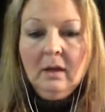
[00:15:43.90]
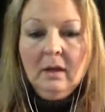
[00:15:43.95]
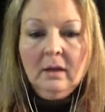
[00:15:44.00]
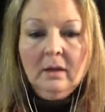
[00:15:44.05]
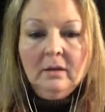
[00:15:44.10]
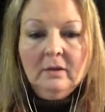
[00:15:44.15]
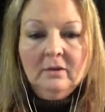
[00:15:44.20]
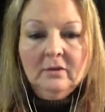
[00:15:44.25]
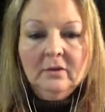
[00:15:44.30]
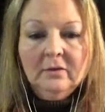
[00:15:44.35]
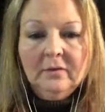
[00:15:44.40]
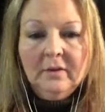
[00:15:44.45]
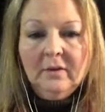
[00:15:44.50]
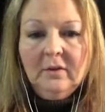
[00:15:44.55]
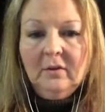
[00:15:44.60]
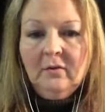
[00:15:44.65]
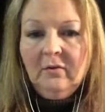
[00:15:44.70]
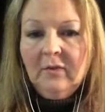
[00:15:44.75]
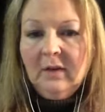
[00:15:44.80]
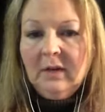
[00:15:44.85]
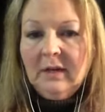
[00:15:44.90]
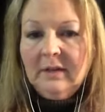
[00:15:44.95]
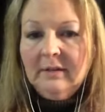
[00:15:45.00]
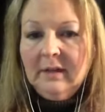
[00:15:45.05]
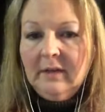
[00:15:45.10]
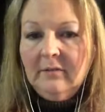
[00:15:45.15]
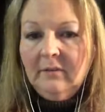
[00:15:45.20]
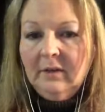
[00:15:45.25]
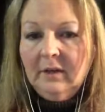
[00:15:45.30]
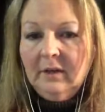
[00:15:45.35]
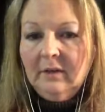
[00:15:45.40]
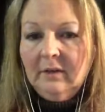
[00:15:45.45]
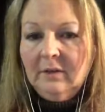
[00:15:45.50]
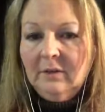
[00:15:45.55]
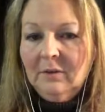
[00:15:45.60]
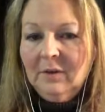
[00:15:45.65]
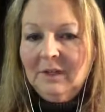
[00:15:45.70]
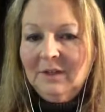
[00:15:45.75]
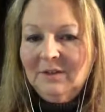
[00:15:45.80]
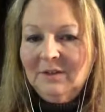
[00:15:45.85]
So if any of you guys have any
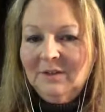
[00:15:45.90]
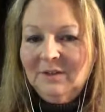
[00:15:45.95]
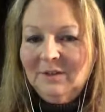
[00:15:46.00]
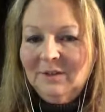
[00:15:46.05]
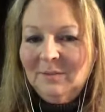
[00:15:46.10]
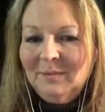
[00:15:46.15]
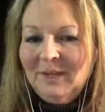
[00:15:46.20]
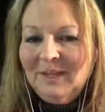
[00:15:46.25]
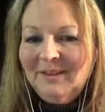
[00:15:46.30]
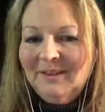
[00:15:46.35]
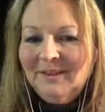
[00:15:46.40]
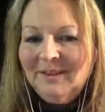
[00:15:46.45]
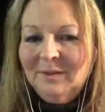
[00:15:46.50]
questions about this,